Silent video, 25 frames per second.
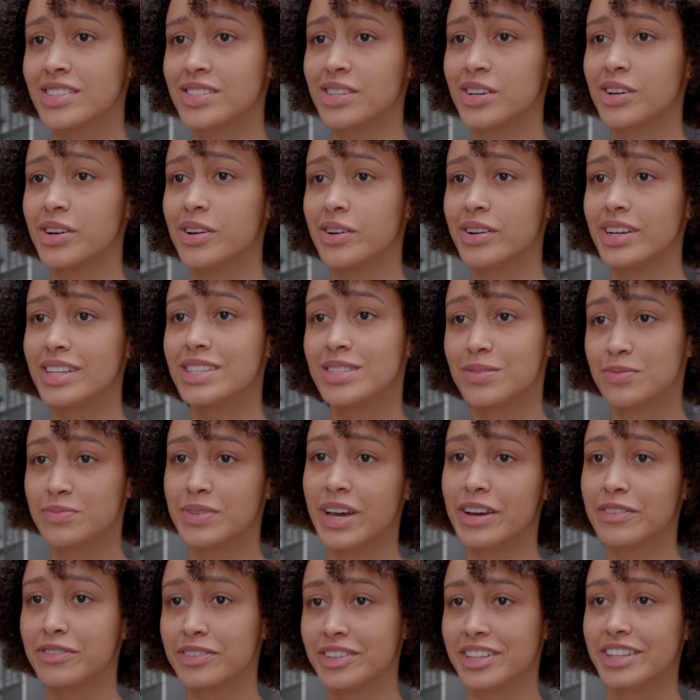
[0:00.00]
so it's
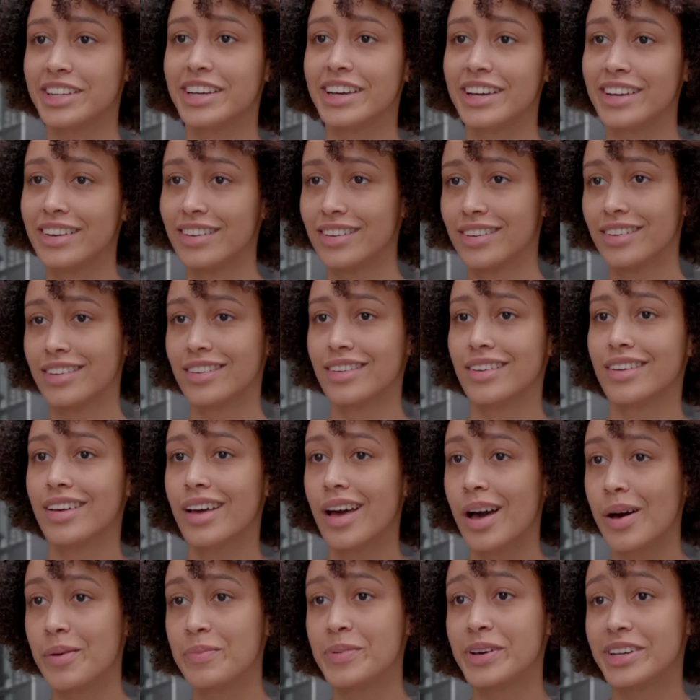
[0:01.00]
definitely
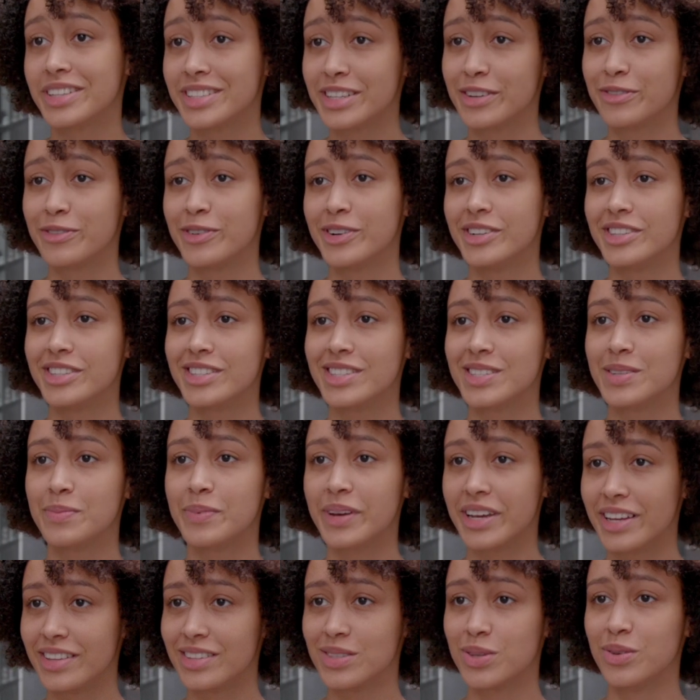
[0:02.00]
a big difference to
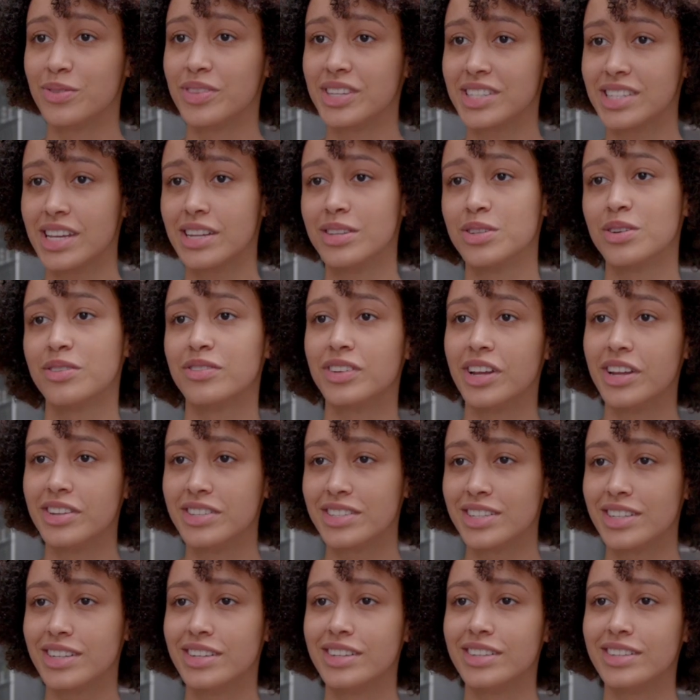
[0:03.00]
be in sort of the centre of
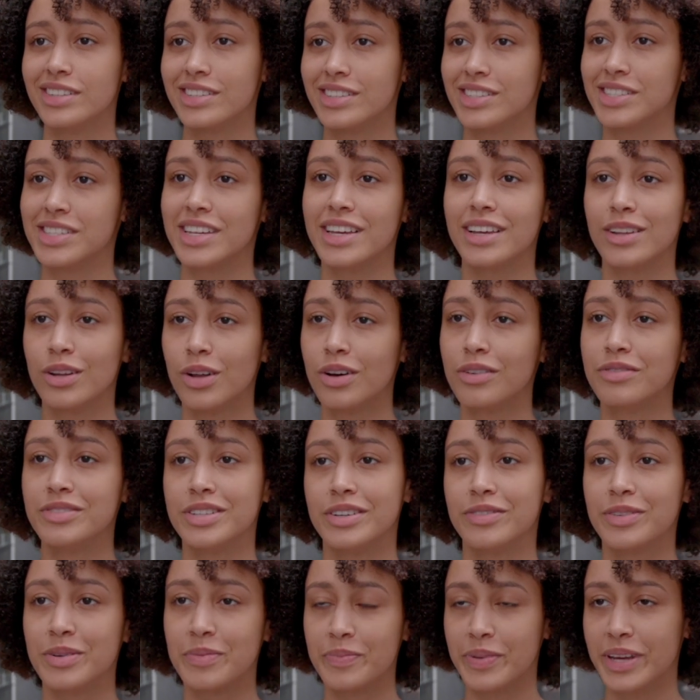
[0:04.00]
London and see a lot of
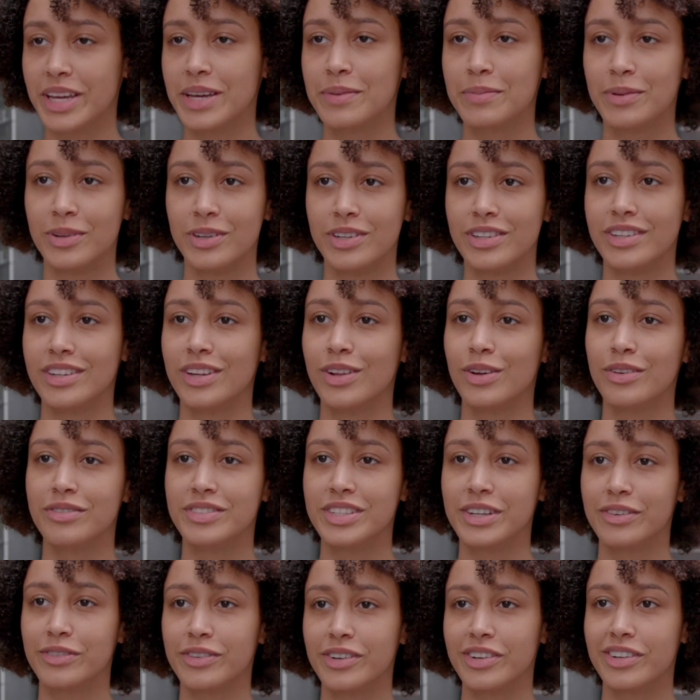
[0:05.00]
different people and a lot of
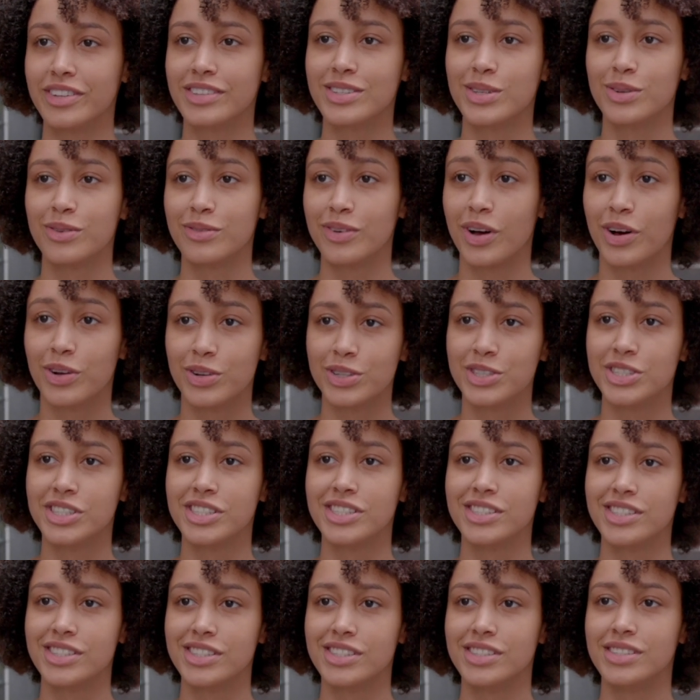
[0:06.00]
different sort of
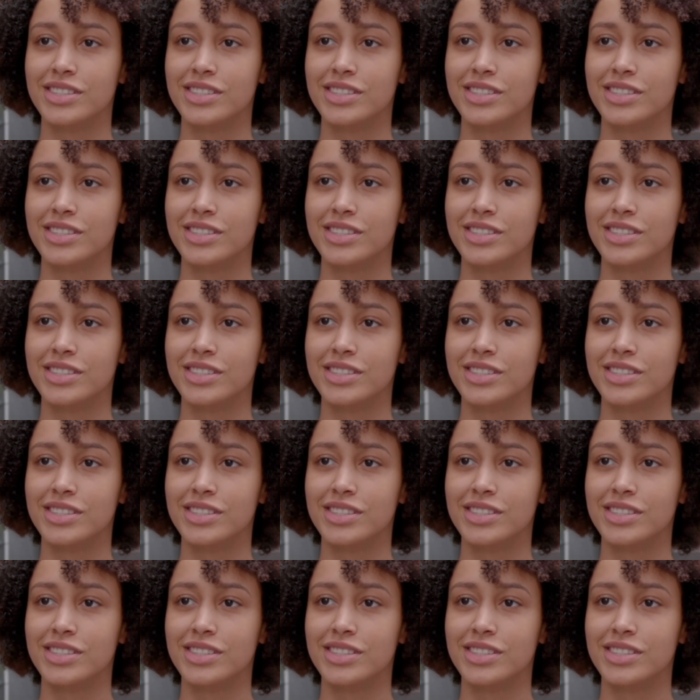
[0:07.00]
cultures